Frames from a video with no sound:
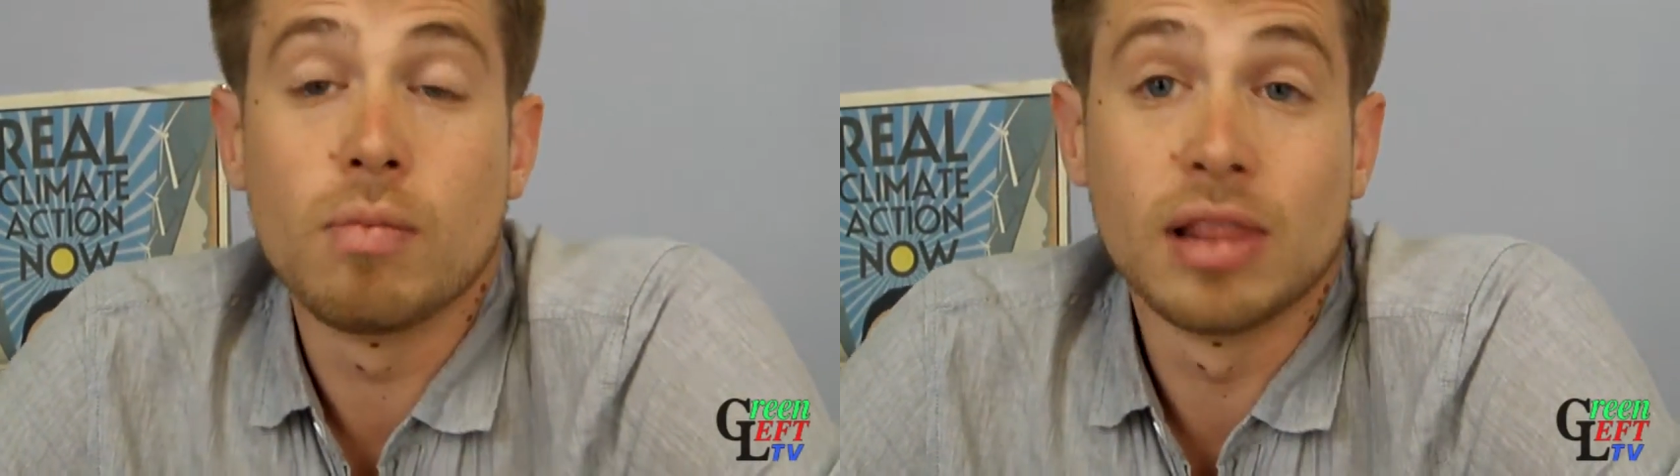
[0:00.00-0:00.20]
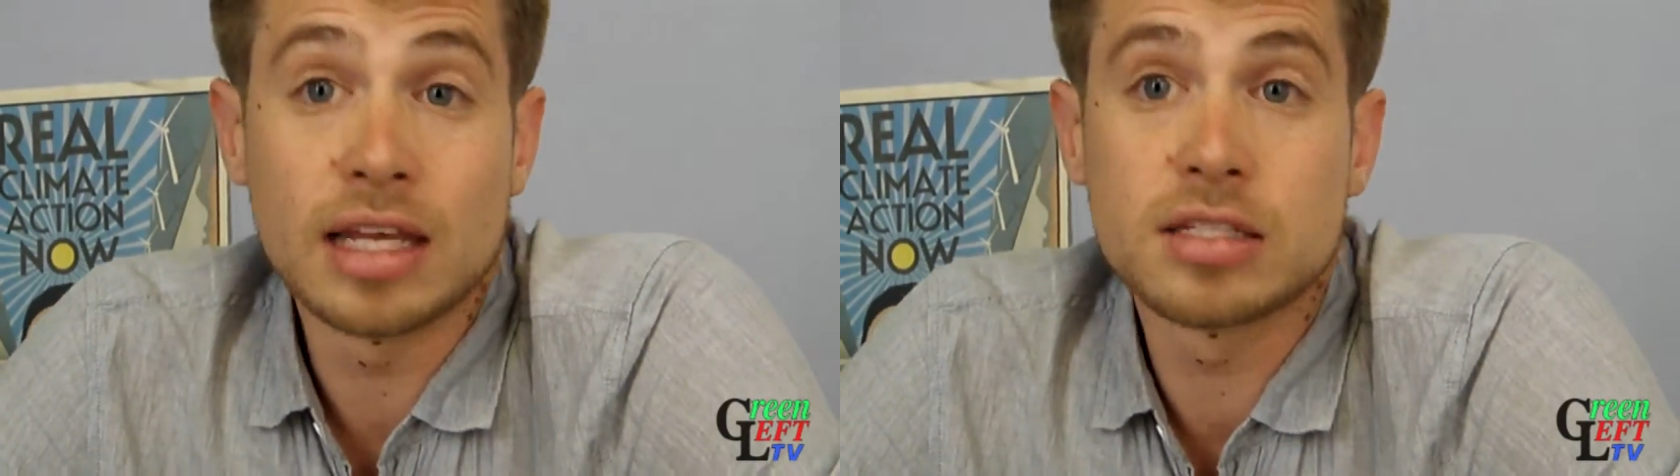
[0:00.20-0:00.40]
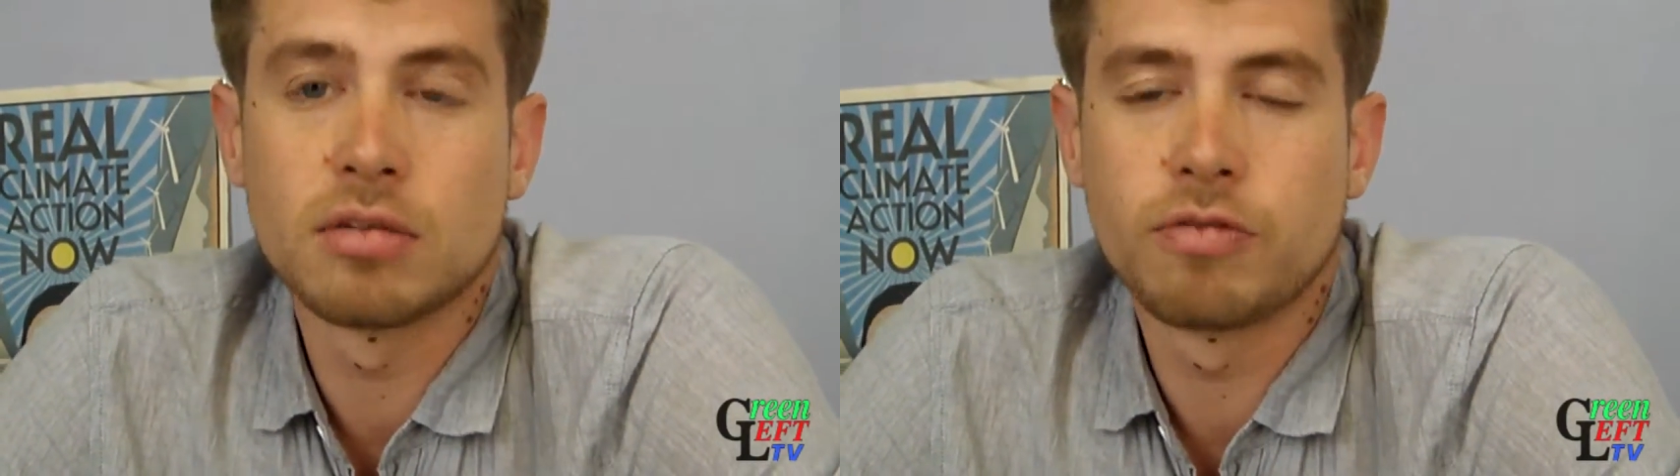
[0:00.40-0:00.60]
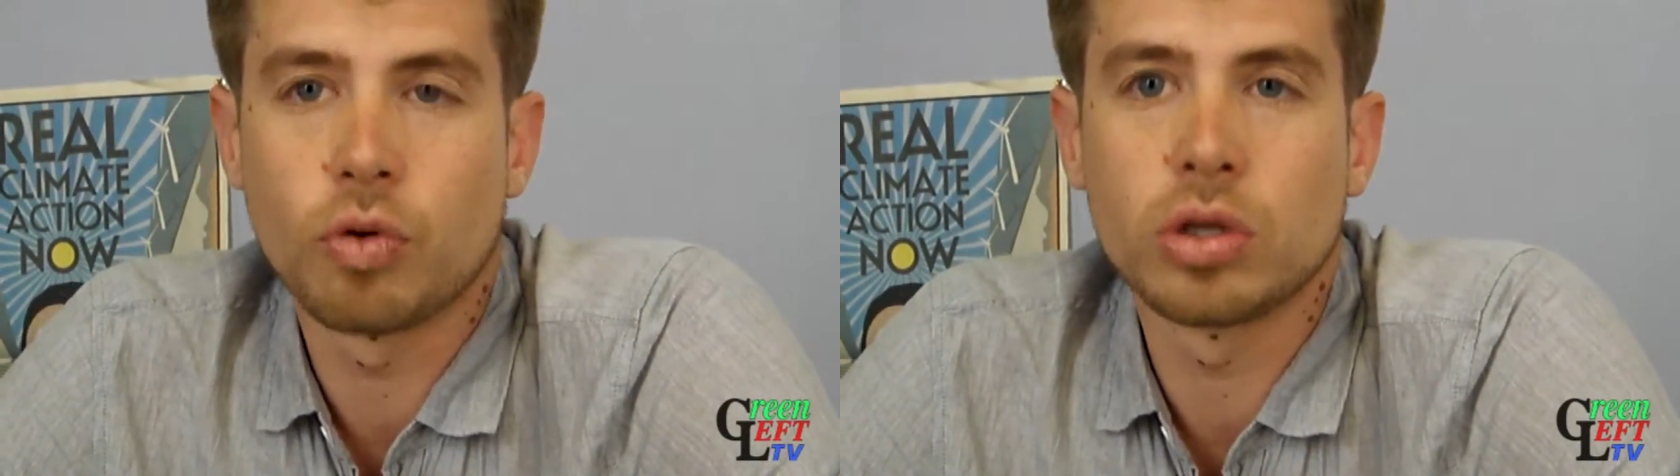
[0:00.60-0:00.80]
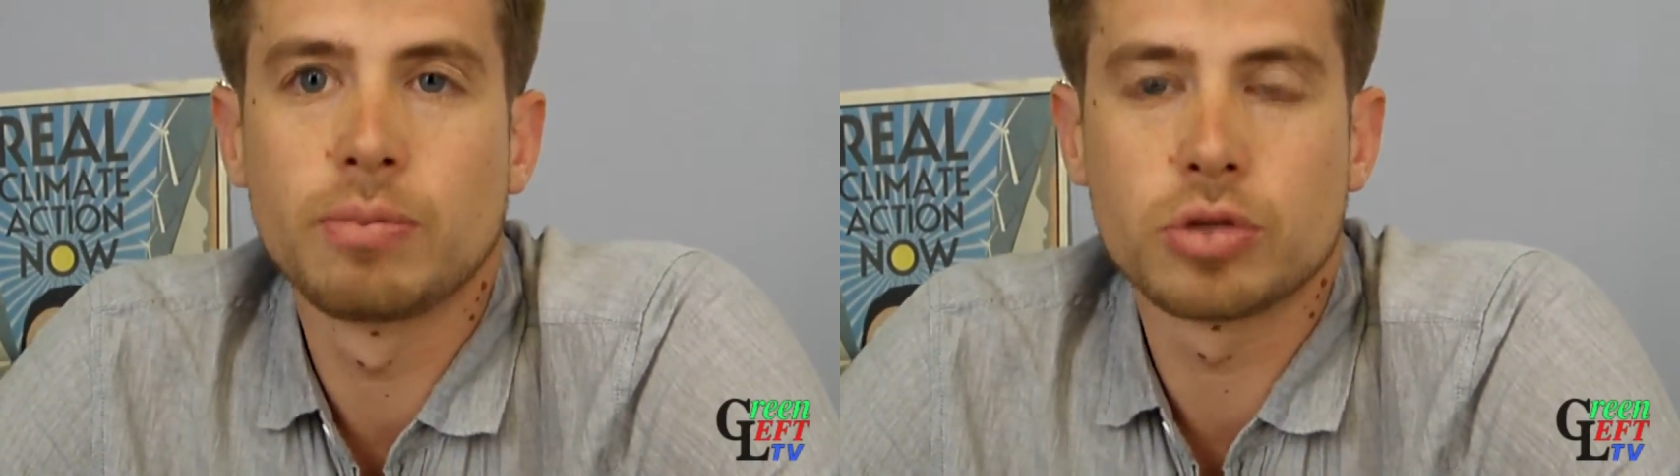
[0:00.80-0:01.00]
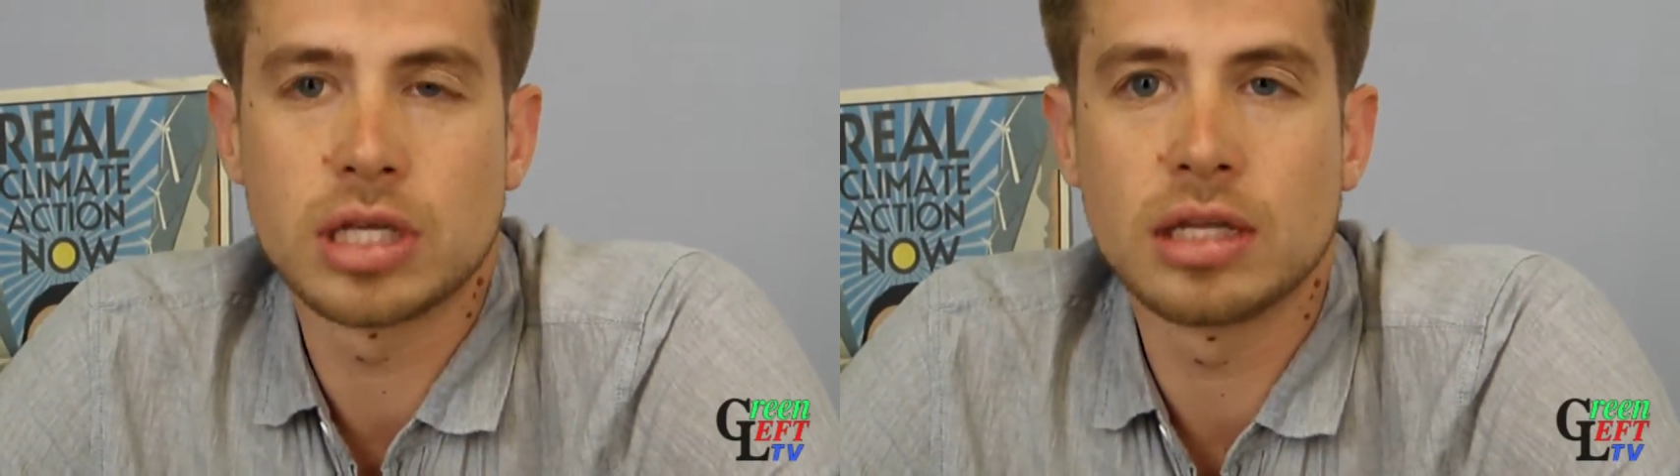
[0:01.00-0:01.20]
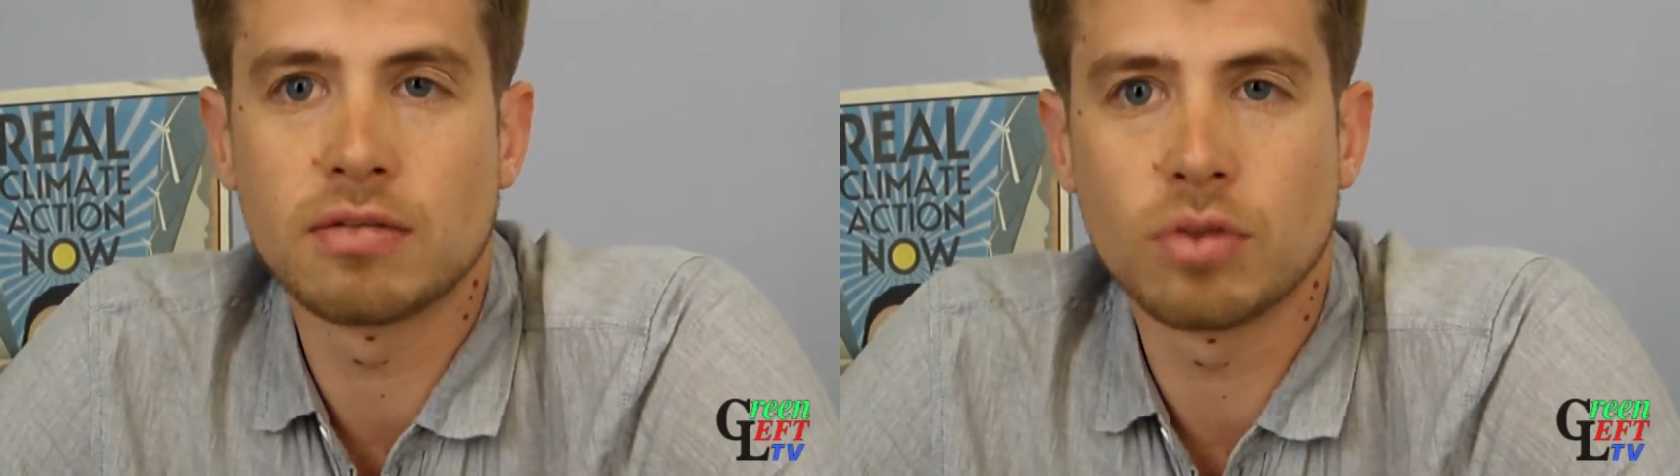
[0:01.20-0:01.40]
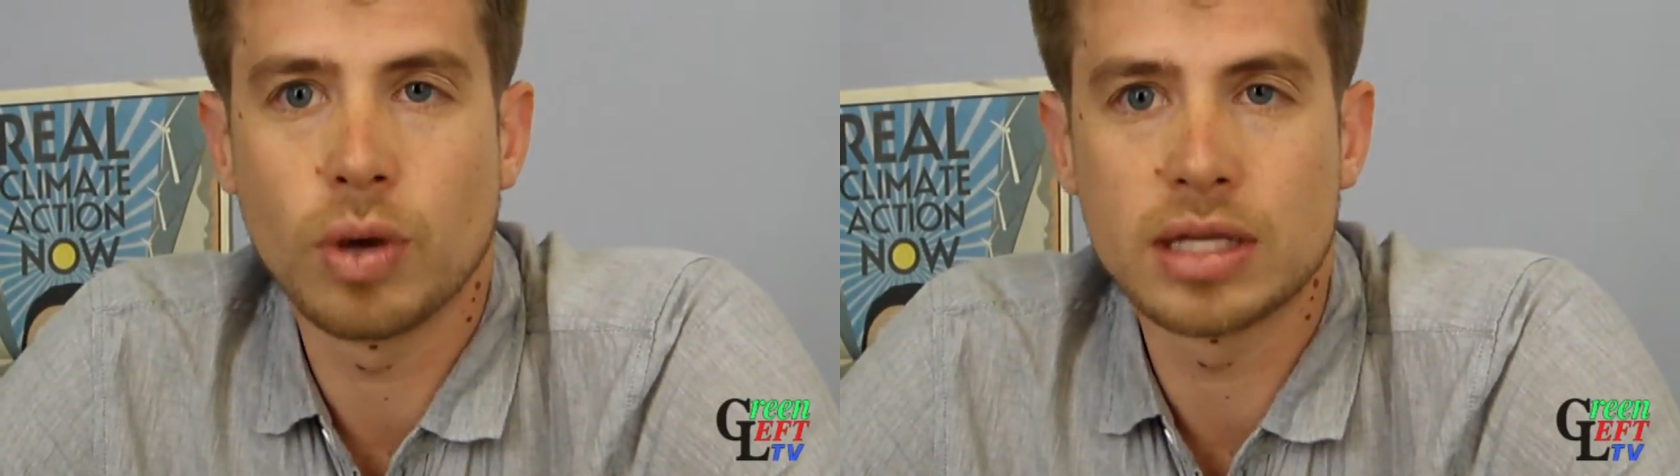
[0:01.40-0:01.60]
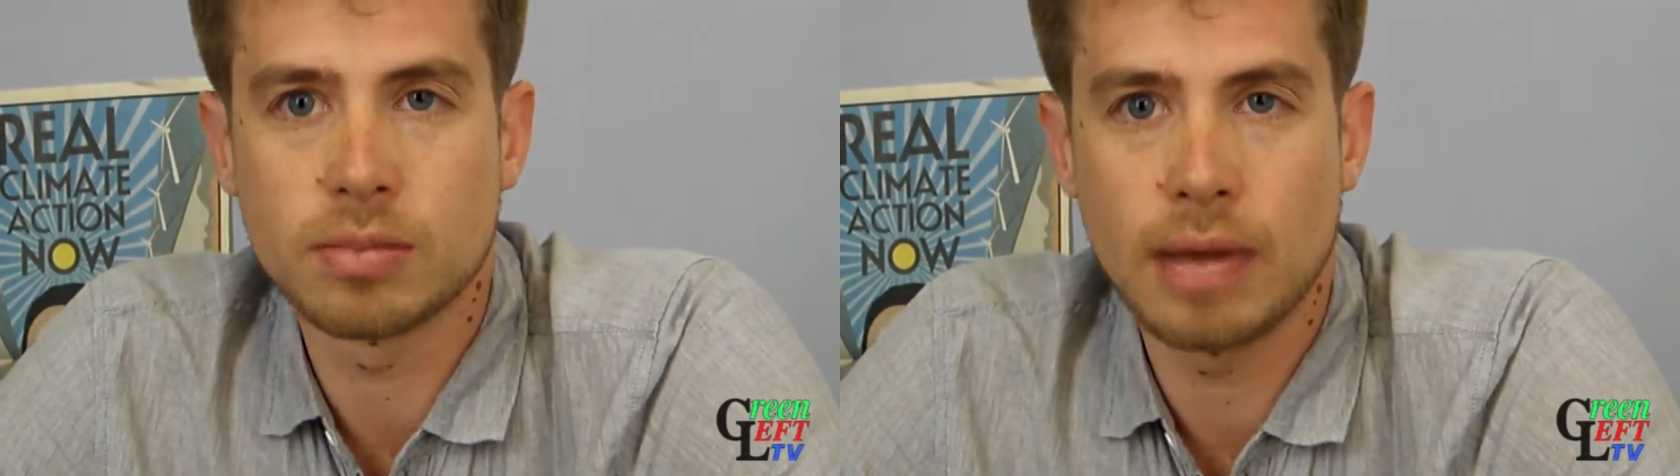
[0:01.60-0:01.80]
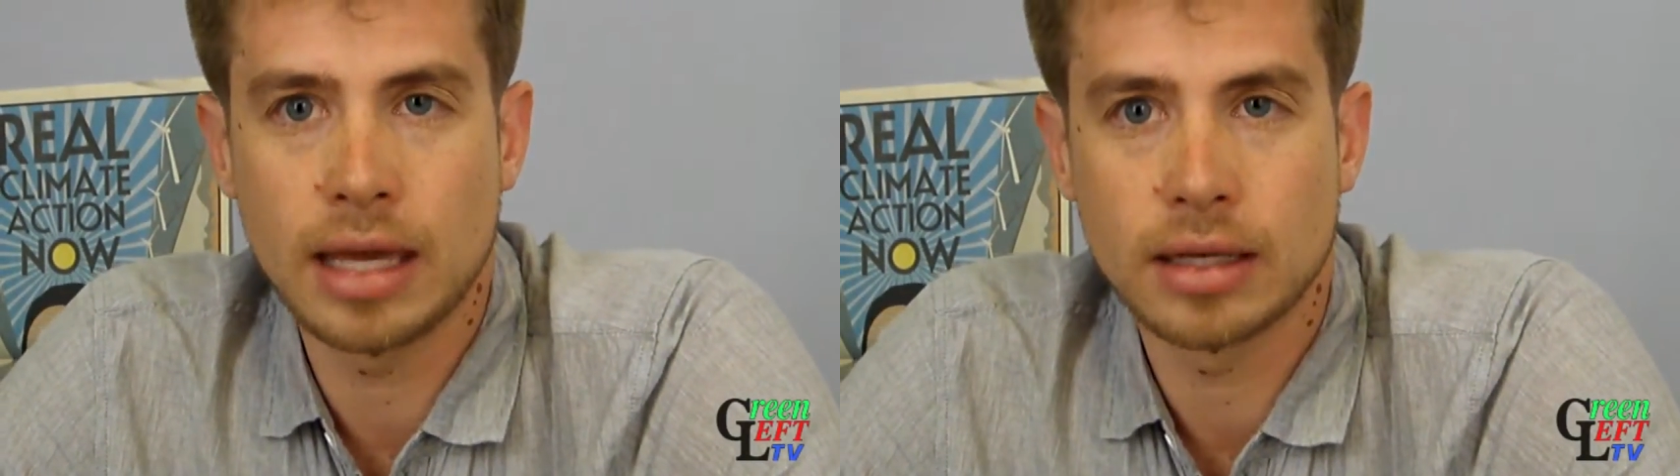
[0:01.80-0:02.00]
less than 40% of the
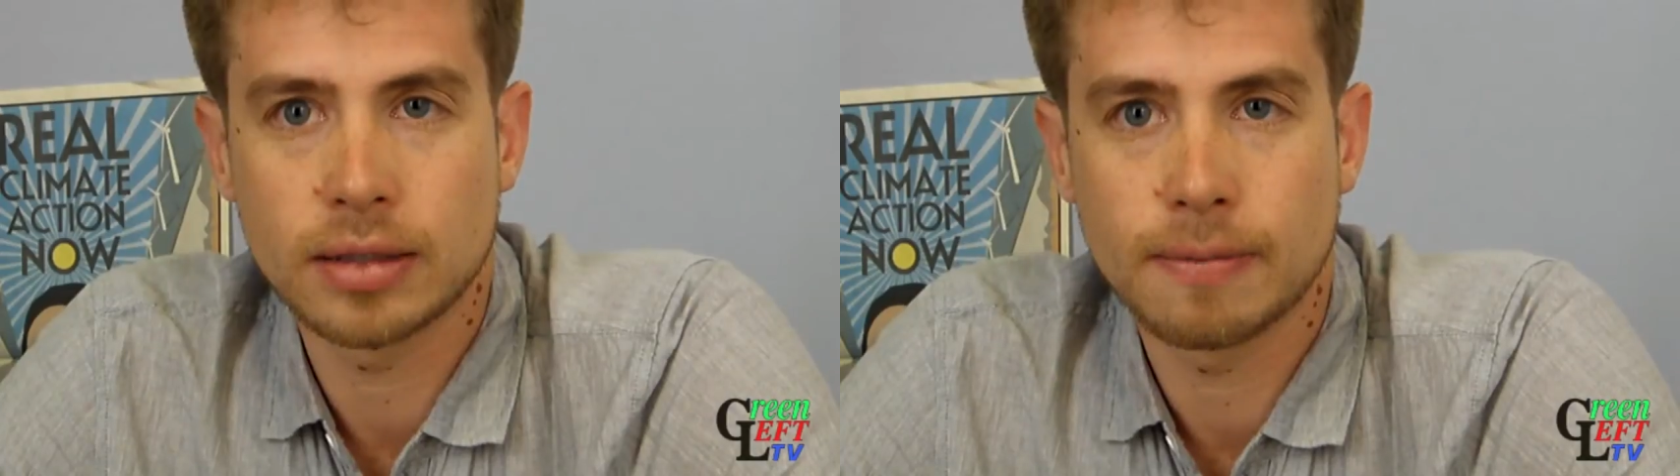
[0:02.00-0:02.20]
West Bank.